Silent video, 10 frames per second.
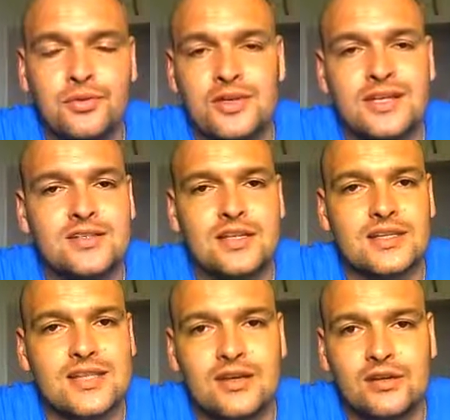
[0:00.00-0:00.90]
the nasal
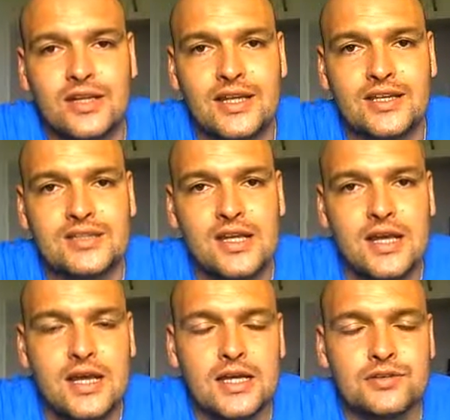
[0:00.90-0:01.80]
exhale, it is
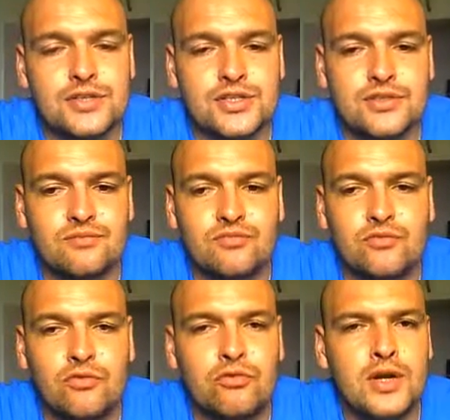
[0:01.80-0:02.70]
just
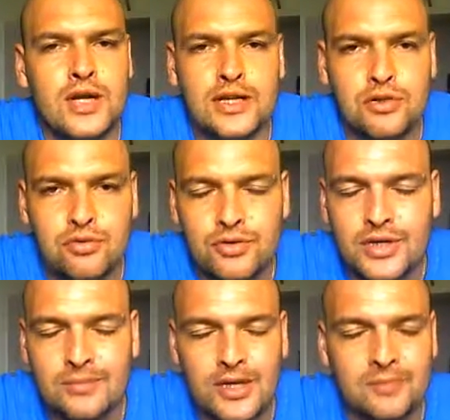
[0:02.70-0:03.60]
really
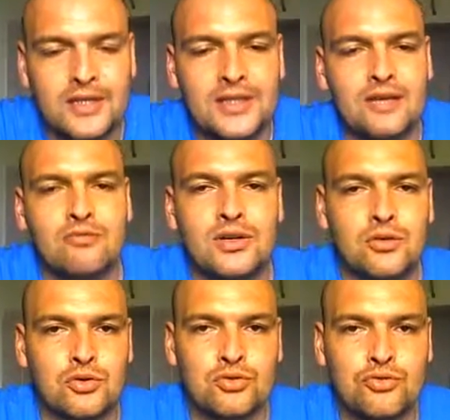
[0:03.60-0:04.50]
creamy. I mean, that
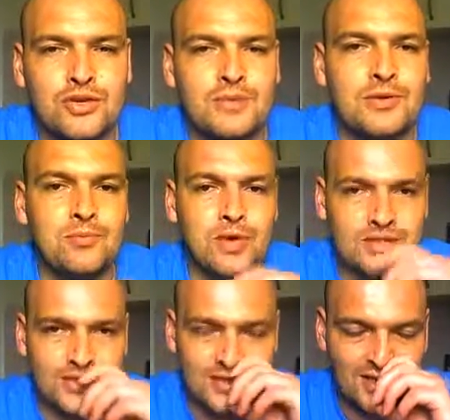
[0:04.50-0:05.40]
real creamy
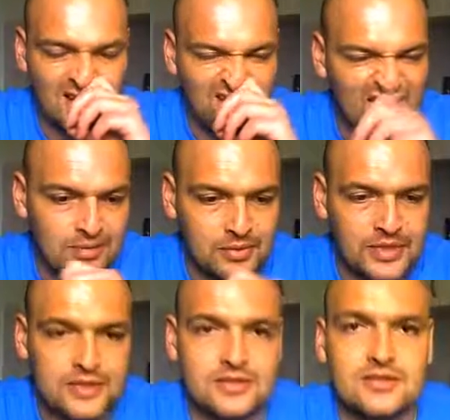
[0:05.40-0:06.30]
presence of that
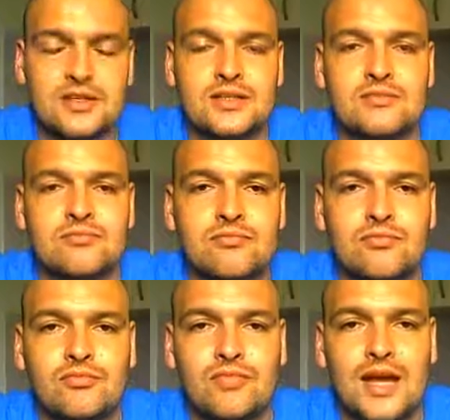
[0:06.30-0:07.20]
vape is
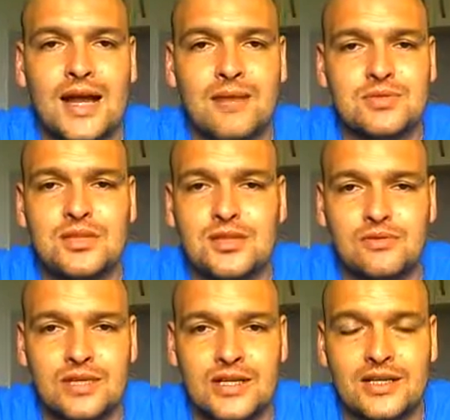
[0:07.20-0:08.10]

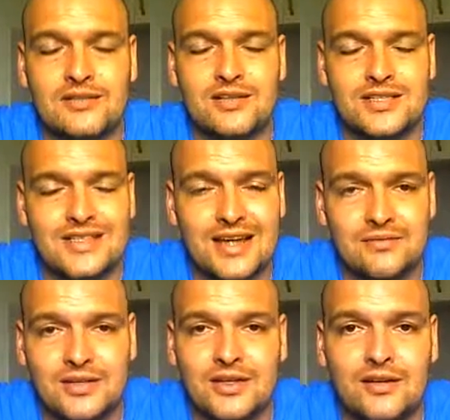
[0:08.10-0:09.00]
absolutely
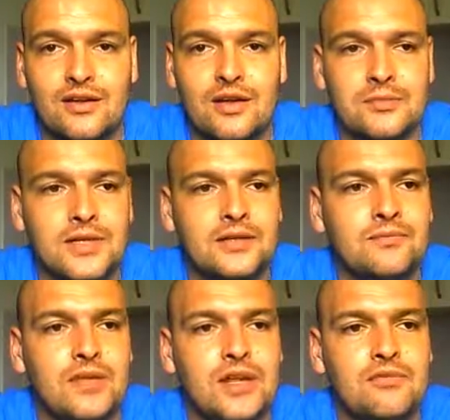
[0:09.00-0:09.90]
astounding. I mean,
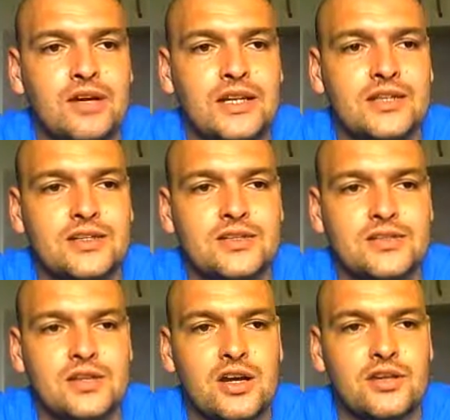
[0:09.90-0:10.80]
it really
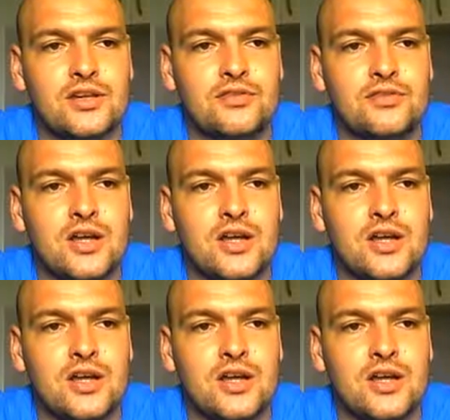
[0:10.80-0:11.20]
does kind of